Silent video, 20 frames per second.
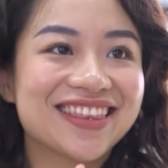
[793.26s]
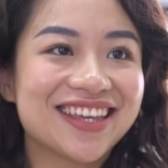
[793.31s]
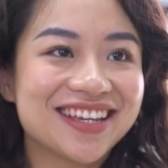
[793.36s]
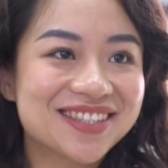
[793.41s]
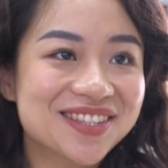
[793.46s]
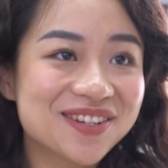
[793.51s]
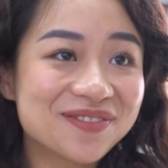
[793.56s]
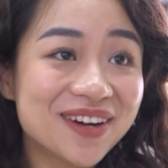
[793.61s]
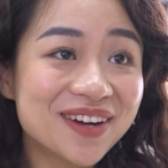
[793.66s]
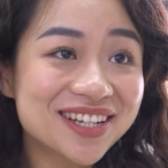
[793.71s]

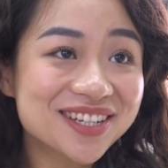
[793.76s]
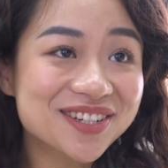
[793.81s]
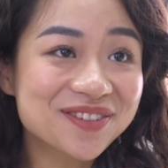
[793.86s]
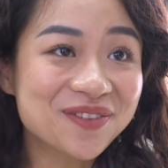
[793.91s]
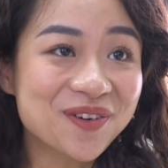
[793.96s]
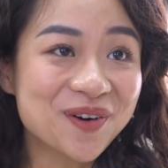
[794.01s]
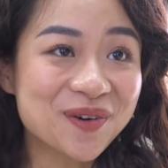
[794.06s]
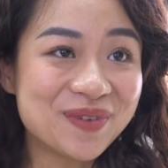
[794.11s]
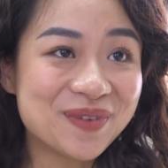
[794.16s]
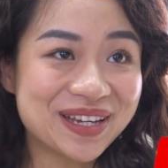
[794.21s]
thanks so much
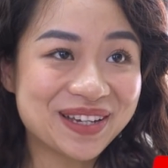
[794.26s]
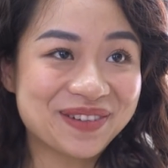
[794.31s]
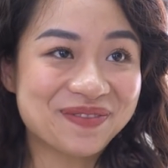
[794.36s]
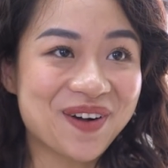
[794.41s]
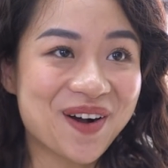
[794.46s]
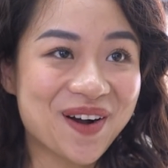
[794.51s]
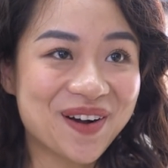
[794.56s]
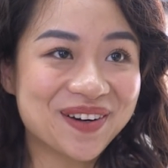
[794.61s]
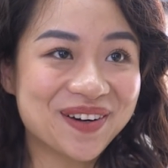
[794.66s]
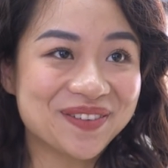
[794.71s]
for being
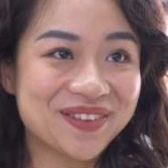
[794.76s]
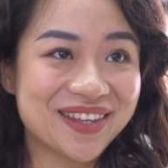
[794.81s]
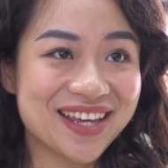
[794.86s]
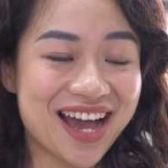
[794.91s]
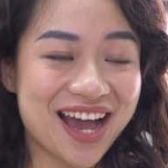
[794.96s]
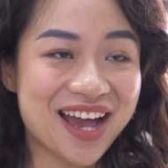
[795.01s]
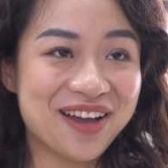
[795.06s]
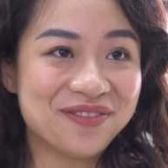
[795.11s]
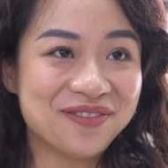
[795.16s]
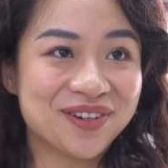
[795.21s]
part of the
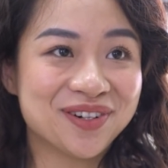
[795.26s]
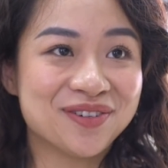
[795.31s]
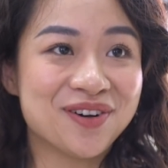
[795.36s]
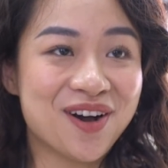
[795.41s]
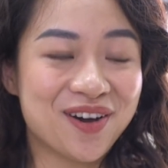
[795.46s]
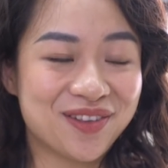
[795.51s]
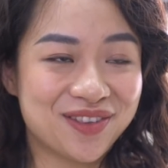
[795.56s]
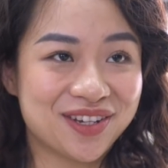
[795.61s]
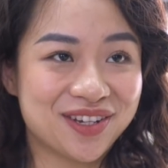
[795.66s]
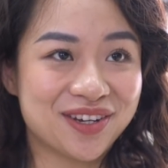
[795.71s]
IFO
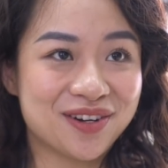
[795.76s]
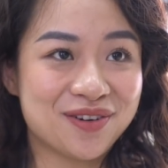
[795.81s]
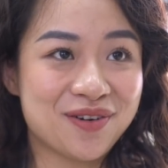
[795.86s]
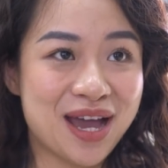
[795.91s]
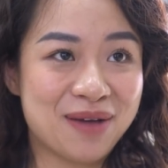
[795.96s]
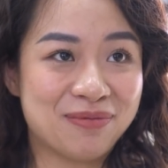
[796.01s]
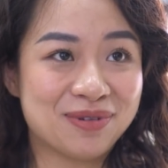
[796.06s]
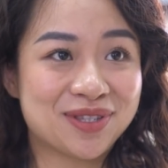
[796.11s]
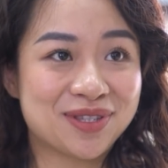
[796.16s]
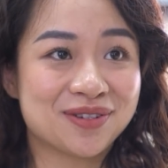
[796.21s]
on-the-go
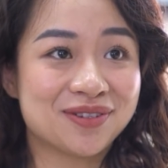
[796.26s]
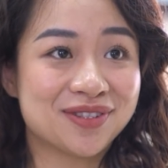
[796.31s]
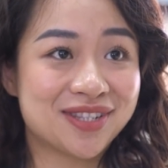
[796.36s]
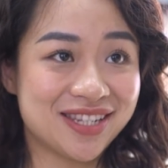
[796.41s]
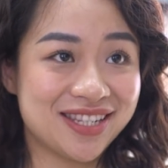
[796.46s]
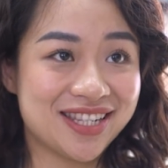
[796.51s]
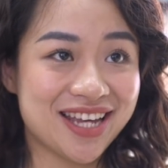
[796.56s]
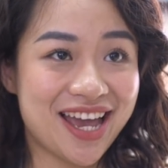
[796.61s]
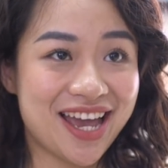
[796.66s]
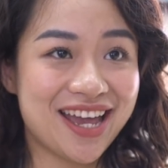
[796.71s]
episode
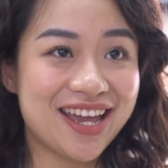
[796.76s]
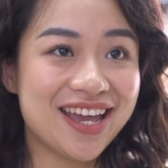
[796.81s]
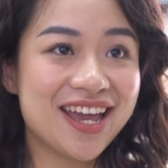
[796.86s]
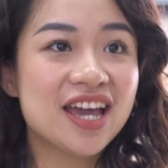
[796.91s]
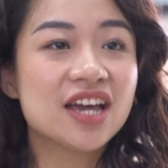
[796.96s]
today.